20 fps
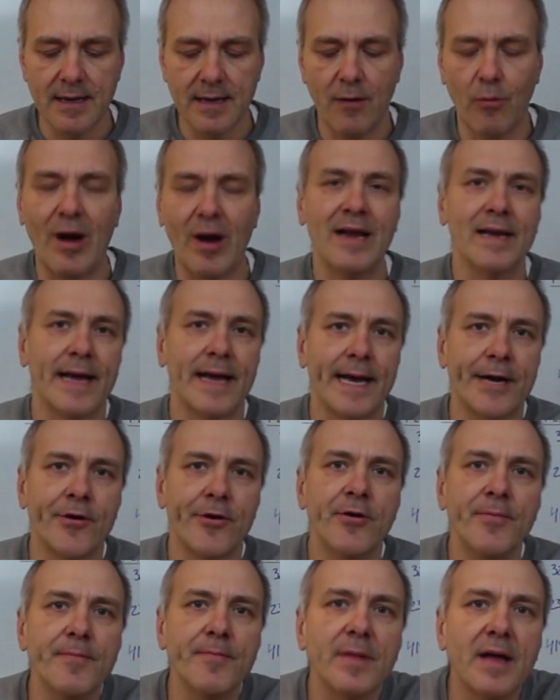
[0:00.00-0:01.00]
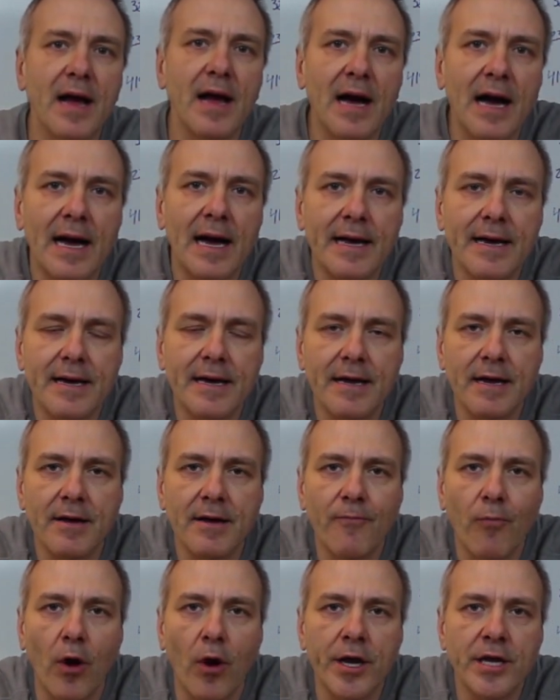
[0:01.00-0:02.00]
A while later
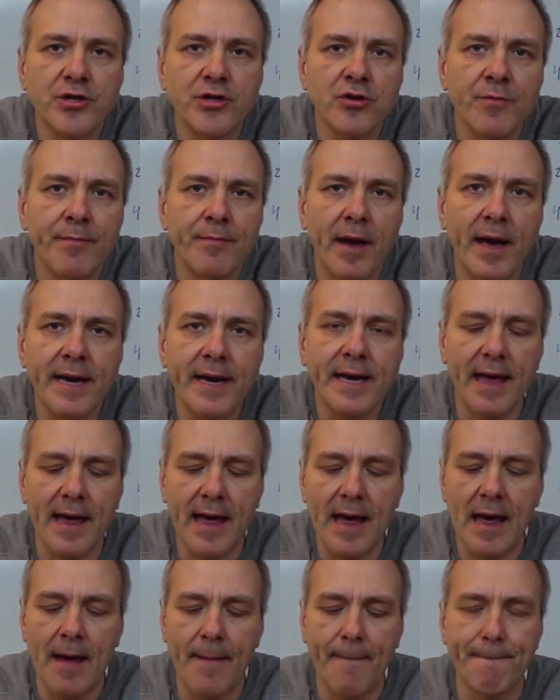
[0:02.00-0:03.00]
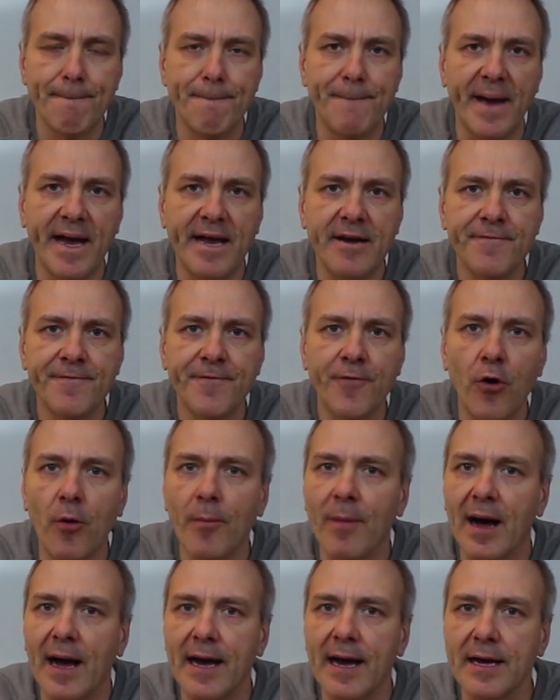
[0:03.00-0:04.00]
I wanted to make a bait
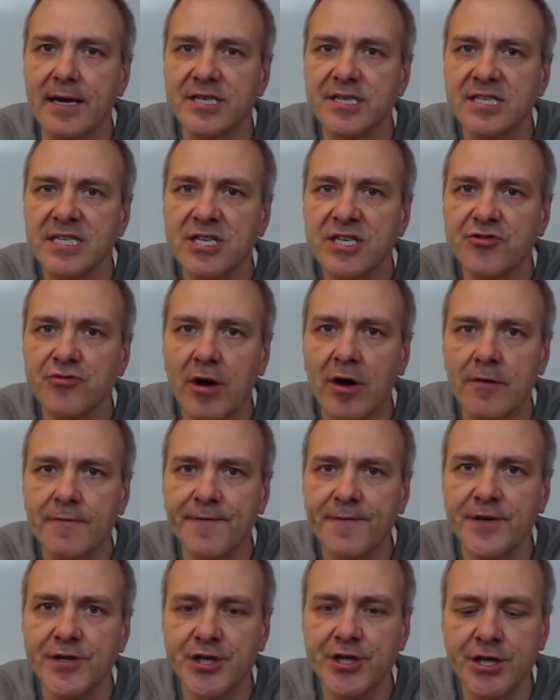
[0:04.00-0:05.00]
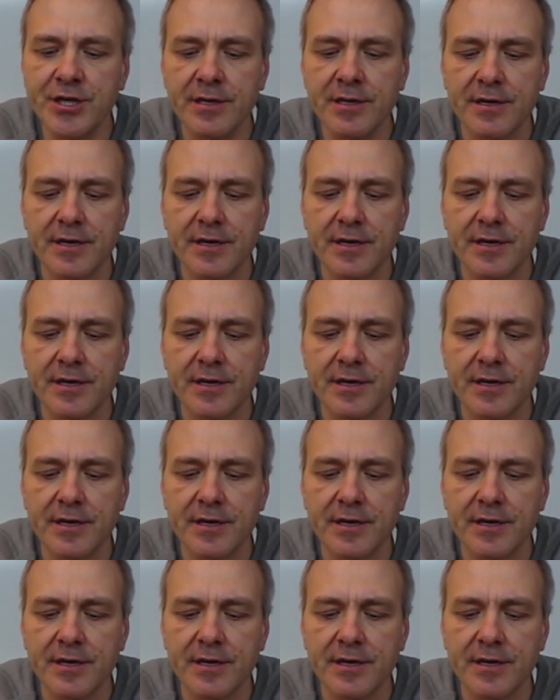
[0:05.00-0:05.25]
for my sea trout fishing,